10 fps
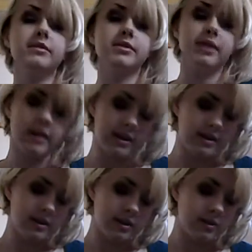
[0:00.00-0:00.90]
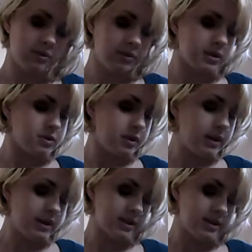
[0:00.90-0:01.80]
outside to go for the
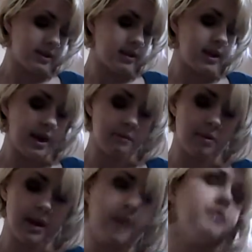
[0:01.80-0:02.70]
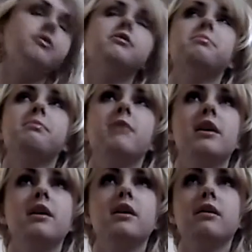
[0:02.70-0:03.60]
toilet, and they're there playing for a
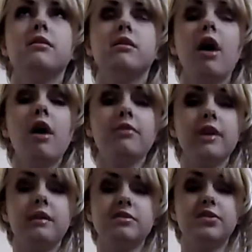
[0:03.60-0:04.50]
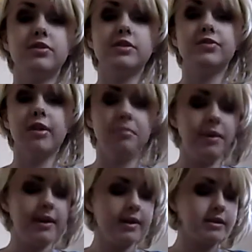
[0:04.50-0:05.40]
good half an hour to 45
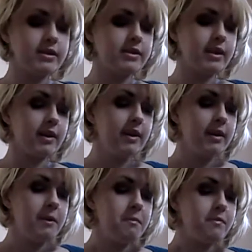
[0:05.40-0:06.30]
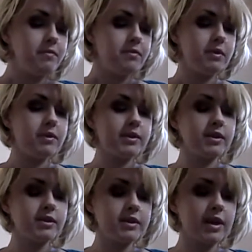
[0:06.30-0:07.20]
minutes. It's like, well, they
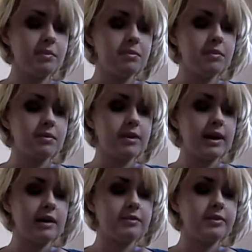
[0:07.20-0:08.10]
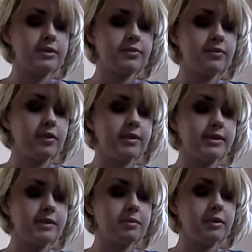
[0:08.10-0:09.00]
started to get bored now. They're just falling
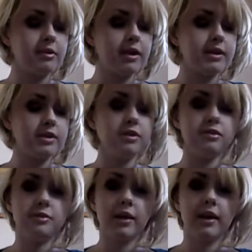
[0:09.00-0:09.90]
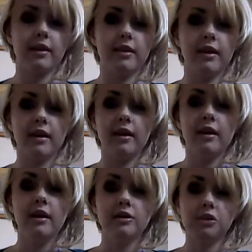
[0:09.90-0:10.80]
asleep on the grass. They're not doing anything.
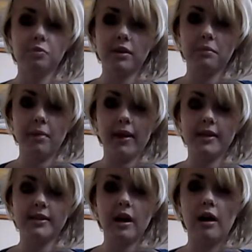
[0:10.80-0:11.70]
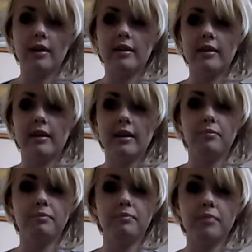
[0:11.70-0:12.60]
So I bring them back inside.
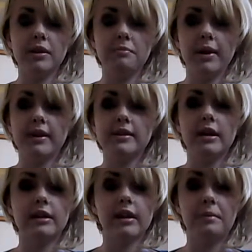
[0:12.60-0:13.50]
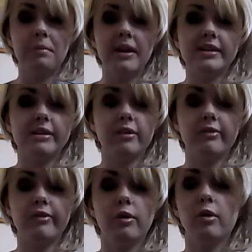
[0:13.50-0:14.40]
And bring them back inside, and they piss on the
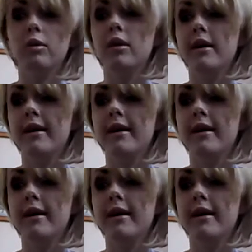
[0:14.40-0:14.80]
floor